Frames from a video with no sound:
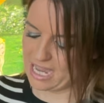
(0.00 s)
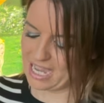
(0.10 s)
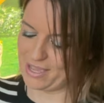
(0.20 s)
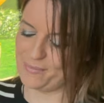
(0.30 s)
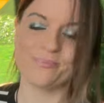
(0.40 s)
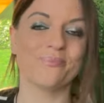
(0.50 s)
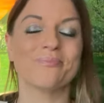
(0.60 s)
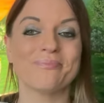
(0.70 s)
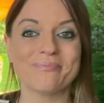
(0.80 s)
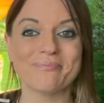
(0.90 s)
um,
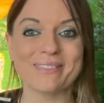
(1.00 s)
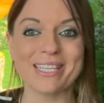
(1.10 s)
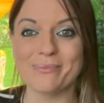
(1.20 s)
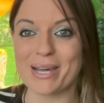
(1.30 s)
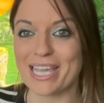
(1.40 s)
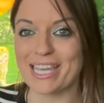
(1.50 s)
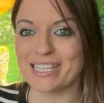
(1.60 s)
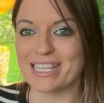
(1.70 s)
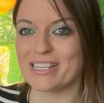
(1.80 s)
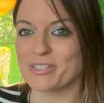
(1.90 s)
you might hear
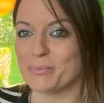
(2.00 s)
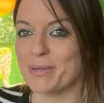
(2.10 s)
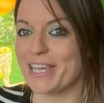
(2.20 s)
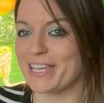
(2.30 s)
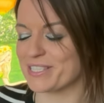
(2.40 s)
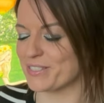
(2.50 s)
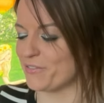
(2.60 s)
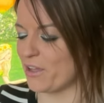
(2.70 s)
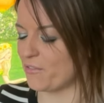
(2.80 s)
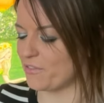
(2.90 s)
the little perks of,
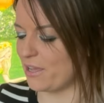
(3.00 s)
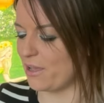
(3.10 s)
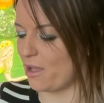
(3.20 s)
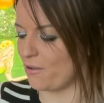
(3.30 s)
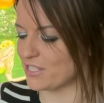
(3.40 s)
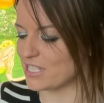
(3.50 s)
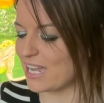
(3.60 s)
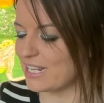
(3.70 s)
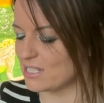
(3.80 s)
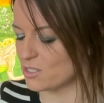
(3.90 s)
of, a, of a
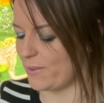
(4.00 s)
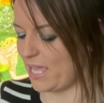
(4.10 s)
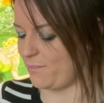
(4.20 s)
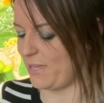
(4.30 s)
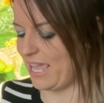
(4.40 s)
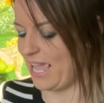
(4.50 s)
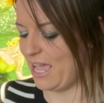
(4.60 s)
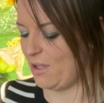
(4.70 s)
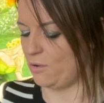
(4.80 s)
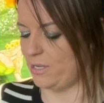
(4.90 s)
tiny little baby.
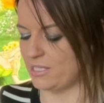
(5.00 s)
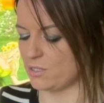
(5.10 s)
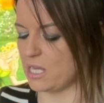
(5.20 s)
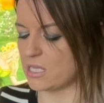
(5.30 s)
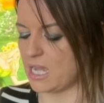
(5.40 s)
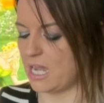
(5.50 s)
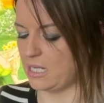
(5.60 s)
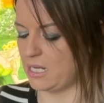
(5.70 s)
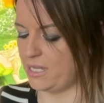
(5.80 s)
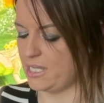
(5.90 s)
Well, he's not that tiny
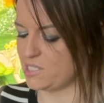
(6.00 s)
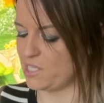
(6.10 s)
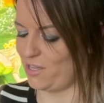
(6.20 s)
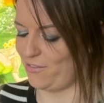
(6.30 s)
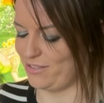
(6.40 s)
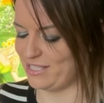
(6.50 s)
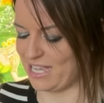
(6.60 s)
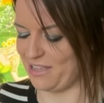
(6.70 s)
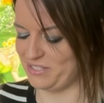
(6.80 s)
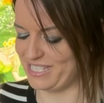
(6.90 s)
now, he's two,
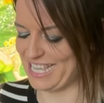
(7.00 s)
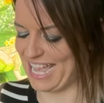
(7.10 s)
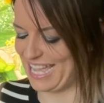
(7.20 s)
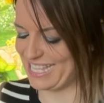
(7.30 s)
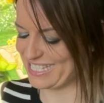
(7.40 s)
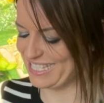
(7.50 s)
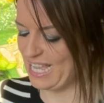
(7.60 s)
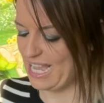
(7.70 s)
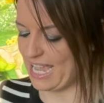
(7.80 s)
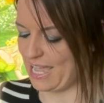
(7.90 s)
downstairs.
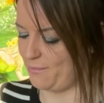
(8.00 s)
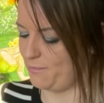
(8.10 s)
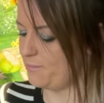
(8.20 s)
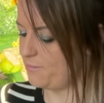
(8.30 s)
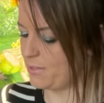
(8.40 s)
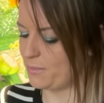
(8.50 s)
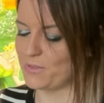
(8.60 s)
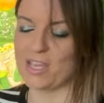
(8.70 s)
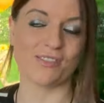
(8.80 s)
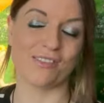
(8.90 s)
Um, but
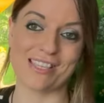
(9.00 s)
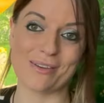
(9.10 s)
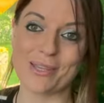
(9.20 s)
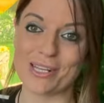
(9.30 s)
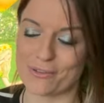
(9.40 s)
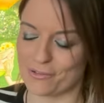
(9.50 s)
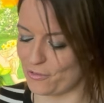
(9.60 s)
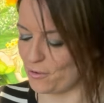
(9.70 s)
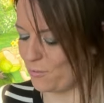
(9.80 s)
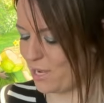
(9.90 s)
those of you that have been here
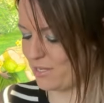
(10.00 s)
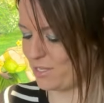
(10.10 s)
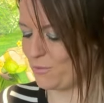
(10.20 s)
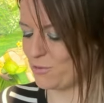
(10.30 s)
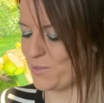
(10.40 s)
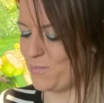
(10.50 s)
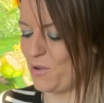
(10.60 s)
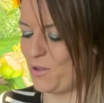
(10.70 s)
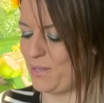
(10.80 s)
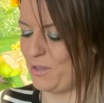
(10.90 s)
for a while, you all
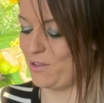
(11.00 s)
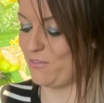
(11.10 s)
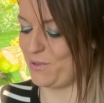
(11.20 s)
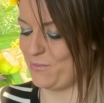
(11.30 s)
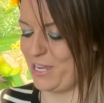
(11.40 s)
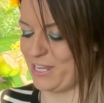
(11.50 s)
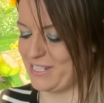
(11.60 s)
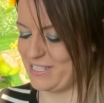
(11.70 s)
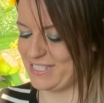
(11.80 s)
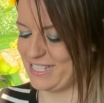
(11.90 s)
supported me with my
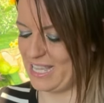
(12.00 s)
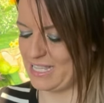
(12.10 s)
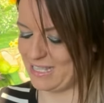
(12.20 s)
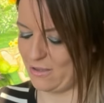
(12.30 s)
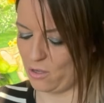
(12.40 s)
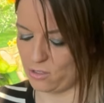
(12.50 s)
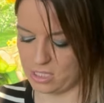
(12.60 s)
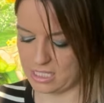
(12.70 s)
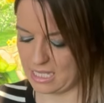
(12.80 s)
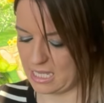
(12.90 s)
pregnancy. So
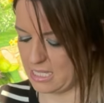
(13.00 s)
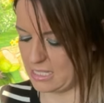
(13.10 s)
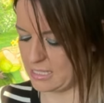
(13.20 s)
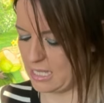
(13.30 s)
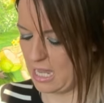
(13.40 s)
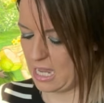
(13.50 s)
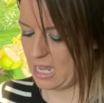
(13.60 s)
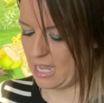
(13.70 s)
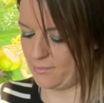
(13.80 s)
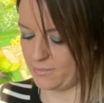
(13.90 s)
Hunter is
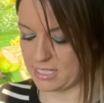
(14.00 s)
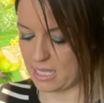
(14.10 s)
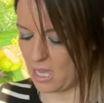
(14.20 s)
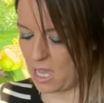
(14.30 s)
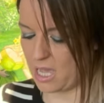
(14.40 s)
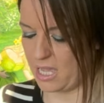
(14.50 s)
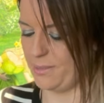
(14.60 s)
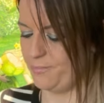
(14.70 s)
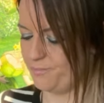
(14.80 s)
um, saying hi.